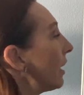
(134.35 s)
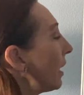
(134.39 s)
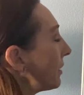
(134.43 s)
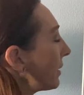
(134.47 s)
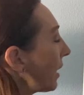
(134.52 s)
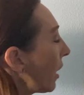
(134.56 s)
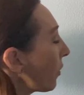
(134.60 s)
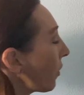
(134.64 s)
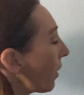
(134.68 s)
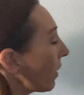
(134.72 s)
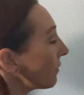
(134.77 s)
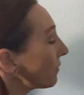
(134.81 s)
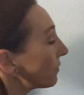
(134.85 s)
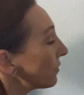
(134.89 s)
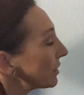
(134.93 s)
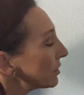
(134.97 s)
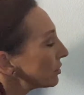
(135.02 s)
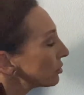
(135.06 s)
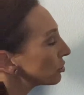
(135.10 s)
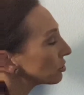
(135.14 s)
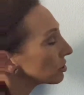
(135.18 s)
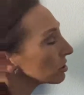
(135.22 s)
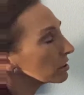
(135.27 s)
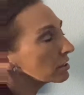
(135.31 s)
Now,
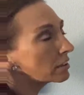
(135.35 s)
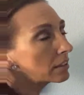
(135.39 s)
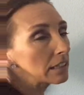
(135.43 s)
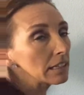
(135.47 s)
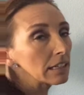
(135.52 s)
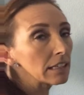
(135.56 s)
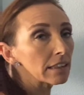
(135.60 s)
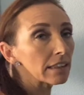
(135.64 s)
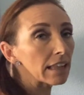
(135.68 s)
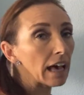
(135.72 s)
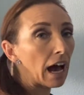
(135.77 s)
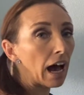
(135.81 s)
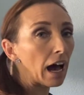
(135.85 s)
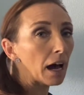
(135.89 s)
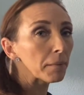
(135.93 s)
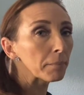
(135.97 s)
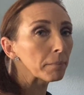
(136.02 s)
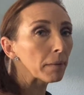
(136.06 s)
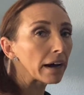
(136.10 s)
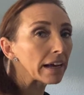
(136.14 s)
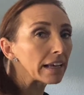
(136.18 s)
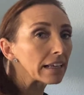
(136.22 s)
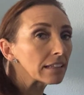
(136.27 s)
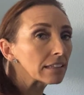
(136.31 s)
eventually that
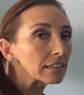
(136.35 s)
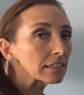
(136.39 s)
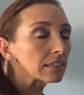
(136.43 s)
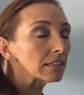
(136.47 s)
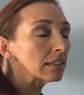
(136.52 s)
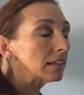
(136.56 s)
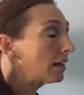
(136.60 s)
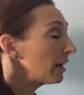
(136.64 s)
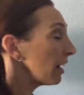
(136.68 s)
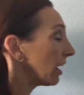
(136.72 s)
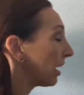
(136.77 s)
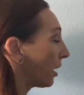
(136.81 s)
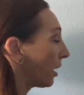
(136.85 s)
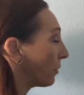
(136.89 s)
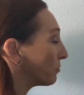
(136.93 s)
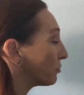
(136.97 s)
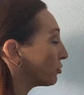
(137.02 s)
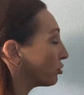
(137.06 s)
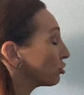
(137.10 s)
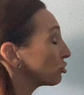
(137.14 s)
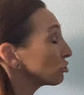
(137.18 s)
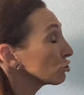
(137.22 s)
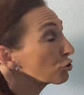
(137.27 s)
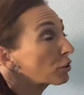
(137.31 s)
might
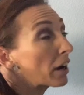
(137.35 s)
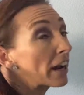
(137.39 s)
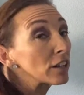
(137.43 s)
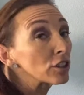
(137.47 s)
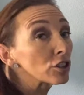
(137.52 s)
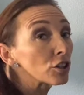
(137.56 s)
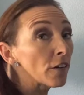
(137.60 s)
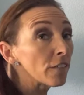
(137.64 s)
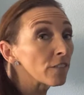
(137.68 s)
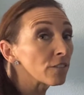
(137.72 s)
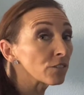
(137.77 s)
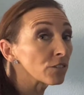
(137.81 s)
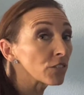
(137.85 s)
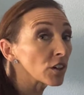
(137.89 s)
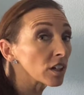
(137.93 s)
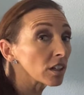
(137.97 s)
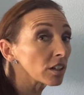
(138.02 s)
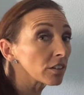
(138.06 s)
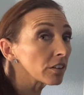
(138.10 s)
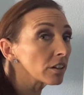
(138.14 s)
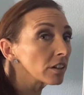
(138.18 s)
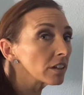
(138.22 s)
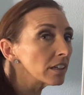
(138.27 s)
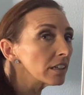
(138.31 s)
stretch
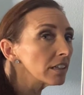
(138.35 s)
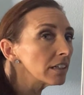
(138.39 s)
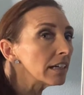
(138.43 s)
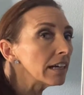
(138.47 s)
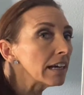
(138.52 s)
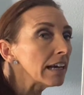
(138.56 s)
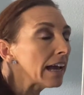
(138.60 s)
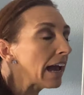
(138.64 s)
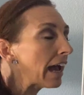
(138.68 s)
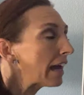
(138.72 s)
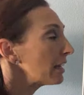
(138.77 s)
further,